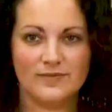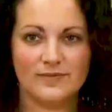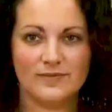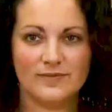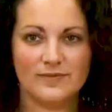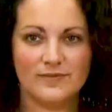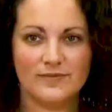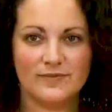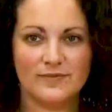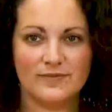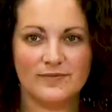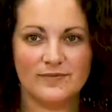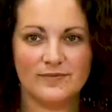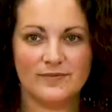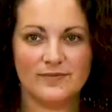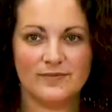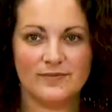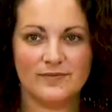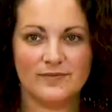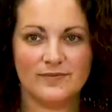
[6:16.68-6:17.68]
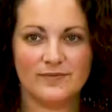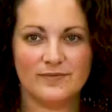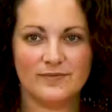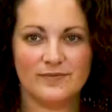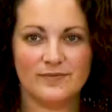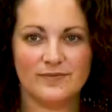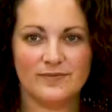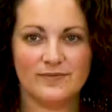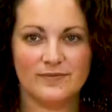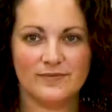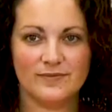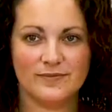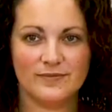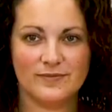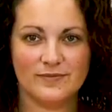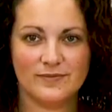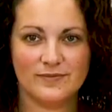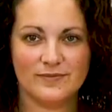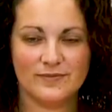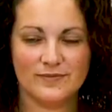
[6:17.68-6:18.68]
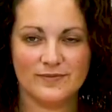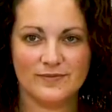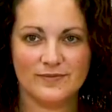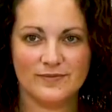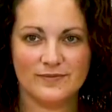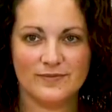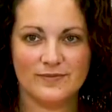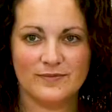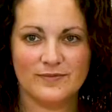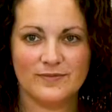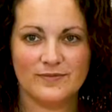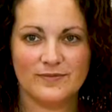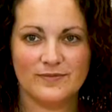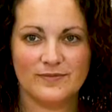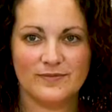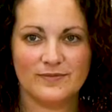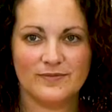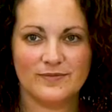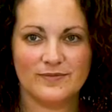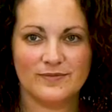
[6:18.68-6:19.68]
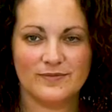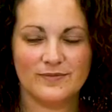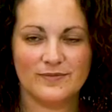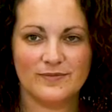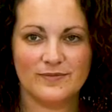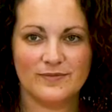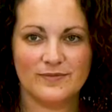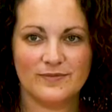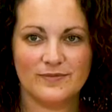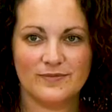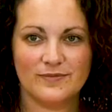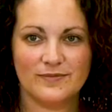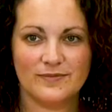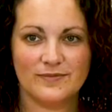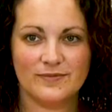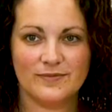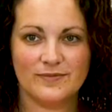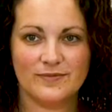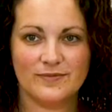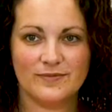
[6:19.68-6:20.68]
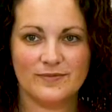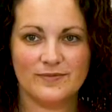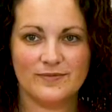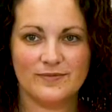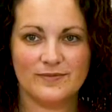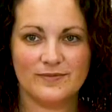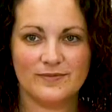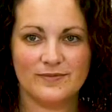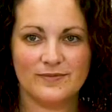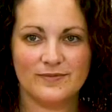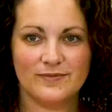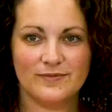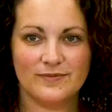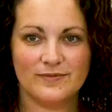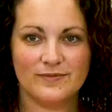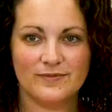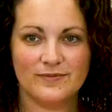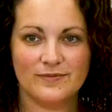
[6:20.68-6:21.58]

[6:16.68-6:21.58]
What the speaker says: (not speaking)